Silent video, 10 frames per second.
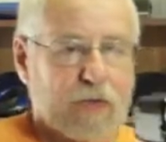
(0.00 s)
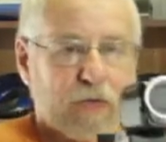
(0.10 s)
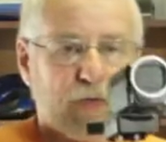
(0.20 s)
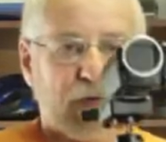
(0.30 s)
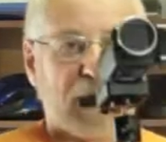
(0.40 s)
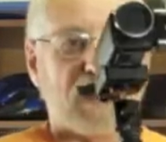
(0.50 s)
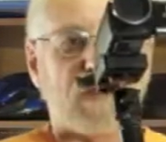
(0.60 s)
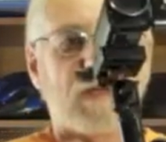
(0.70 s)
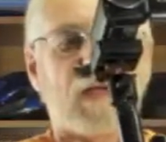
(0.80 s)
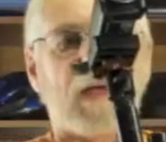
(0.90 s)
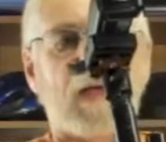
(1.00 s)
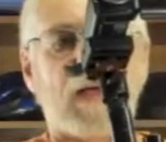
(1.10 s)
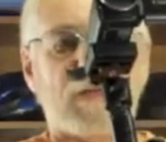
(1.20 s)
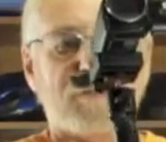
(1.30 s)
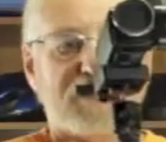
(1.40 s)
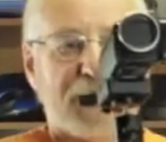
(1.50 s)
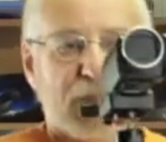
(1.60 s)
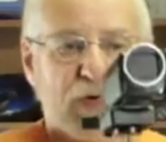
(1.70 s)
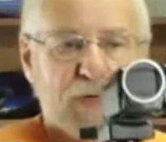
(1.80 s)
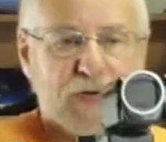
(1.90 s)
You can
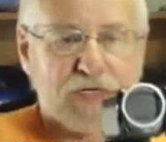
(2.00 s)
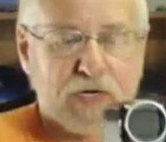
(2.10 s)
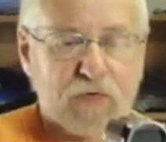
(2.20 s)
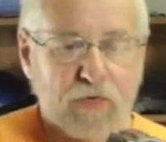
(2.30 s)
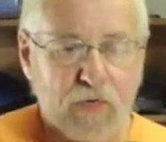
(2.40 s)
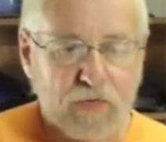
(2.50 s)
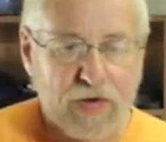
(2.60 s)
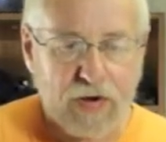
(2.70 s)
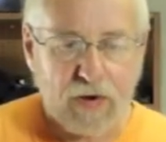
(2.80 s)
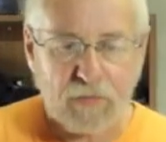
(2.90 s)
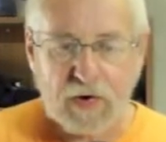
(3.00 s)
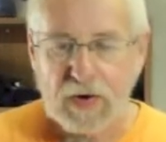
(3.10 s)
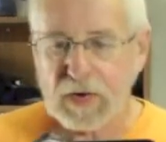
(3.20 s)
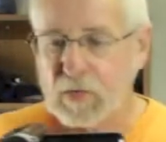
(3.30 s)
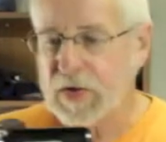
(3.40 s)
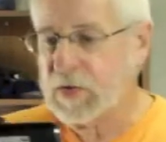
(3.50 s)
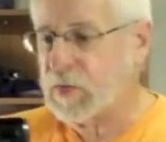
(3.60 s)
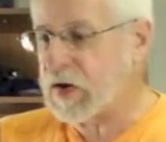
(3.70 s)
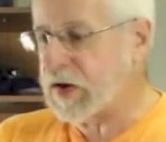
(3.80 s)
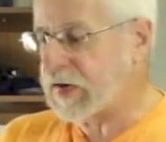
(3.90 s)
pretty much control the camera any way you
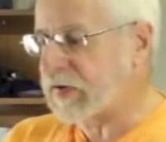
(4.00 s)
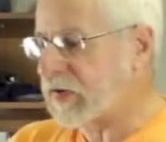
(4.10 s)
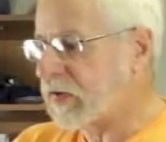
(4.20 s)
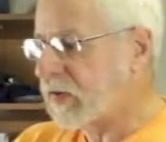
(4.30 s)
want.